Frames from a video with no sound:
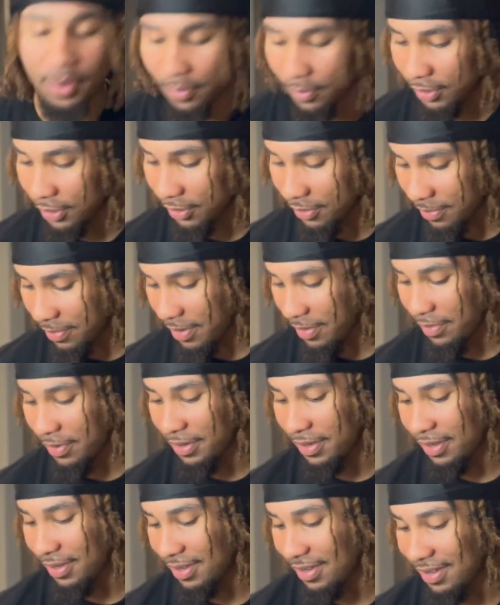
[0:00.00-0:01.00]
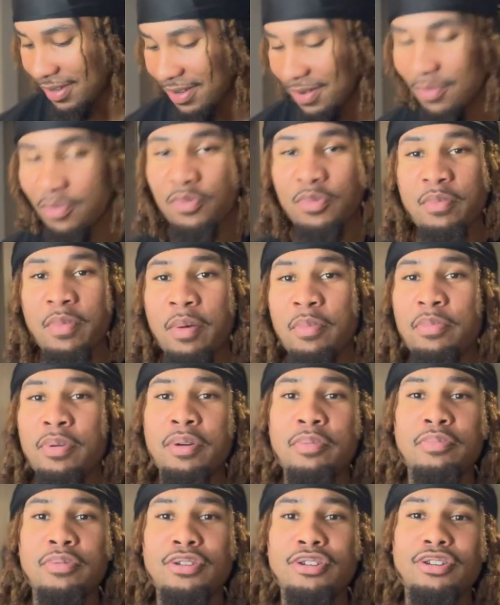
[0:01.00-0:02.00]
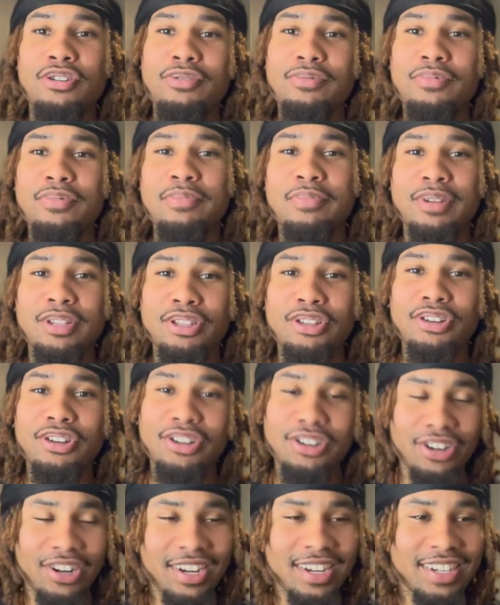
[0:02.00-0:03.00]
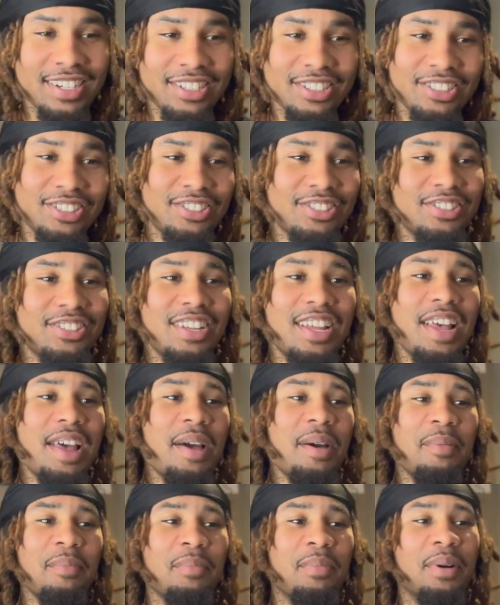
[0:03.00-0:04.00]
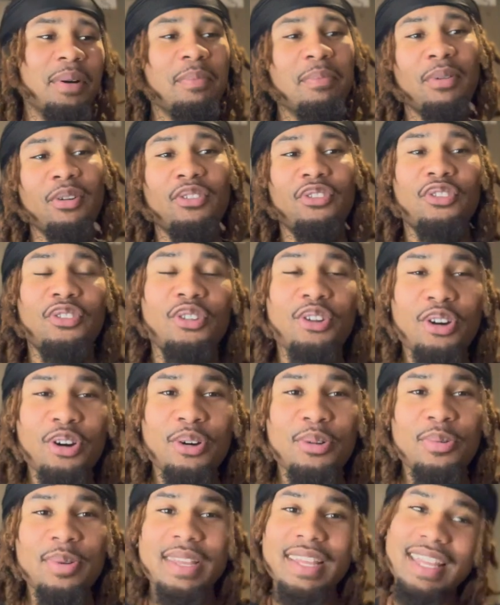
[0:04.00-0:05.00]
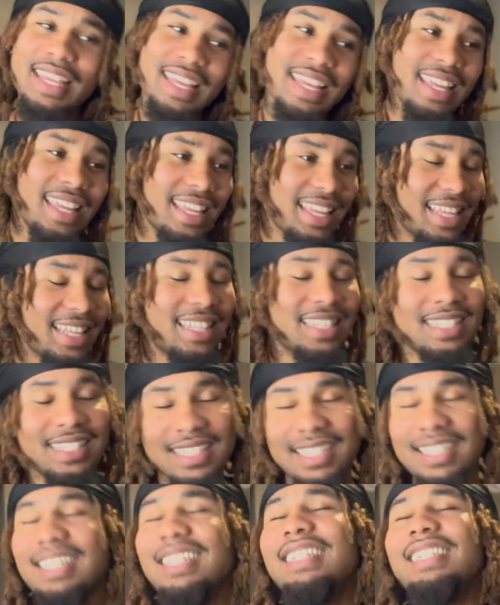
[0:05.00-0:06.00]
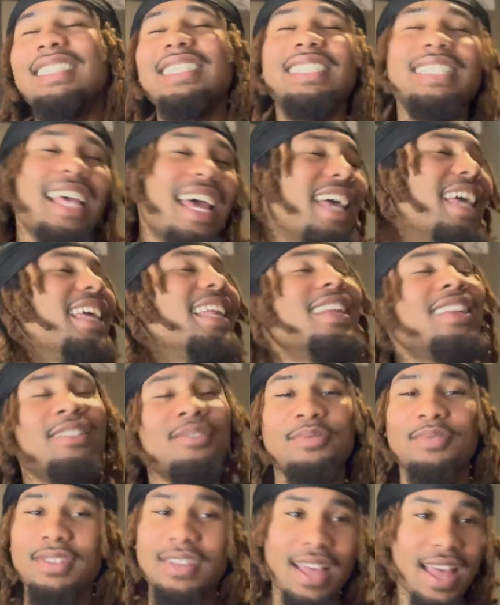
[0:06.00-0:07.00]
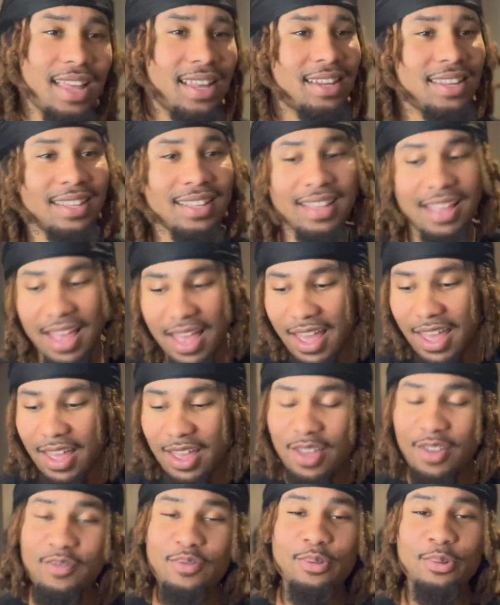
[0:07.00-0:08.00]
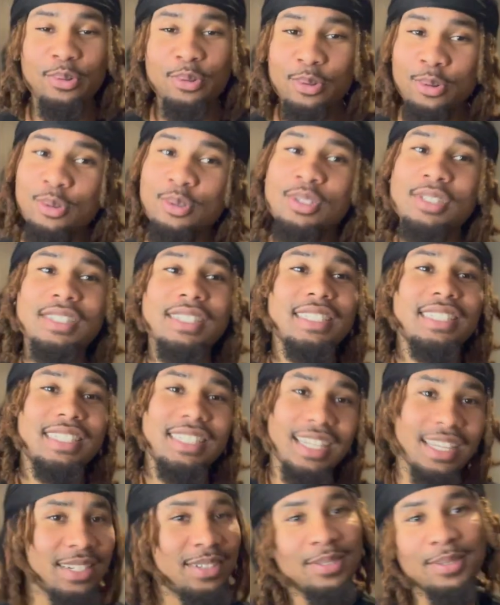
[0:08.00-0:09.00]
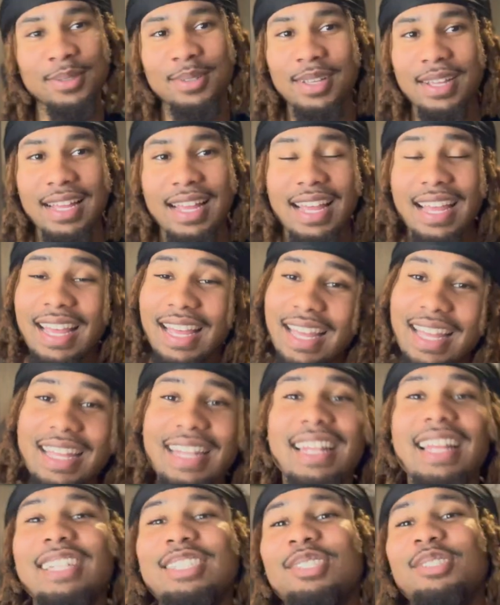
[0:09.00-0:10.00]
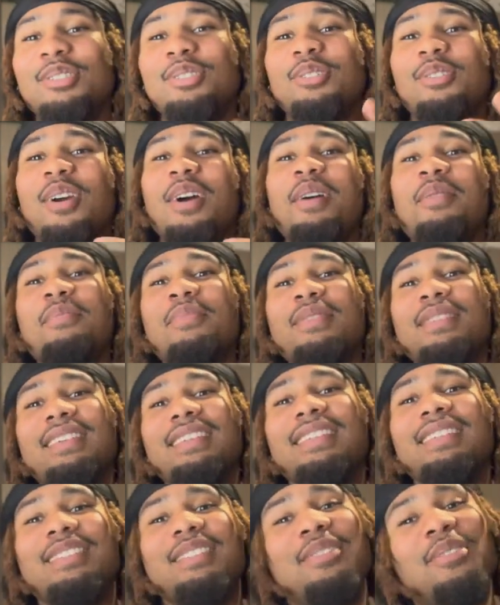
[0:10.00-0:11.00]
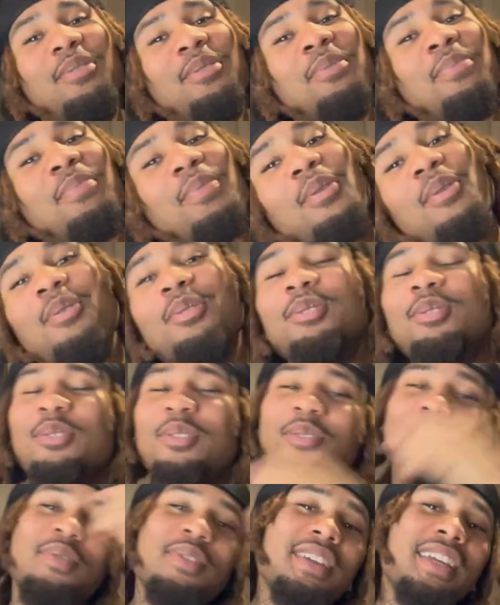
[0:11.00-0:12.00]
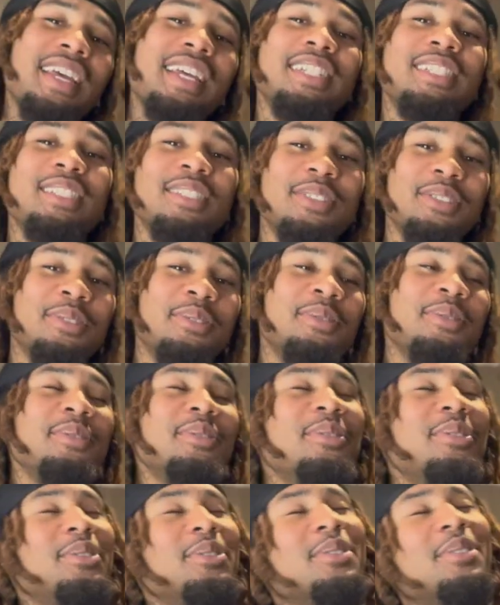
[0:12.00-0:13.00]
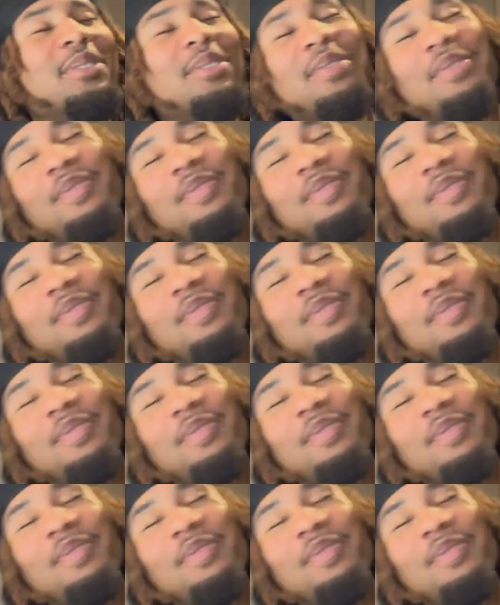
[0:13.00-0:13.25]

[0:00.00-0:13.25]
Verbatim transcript: what's your baby? I'm with my puppy, y'all. I'm with my dog right now. So, but before we get into the chatting and the reacting, if you're new to the channel, hit that subscribe button, turn on post notifications on, join the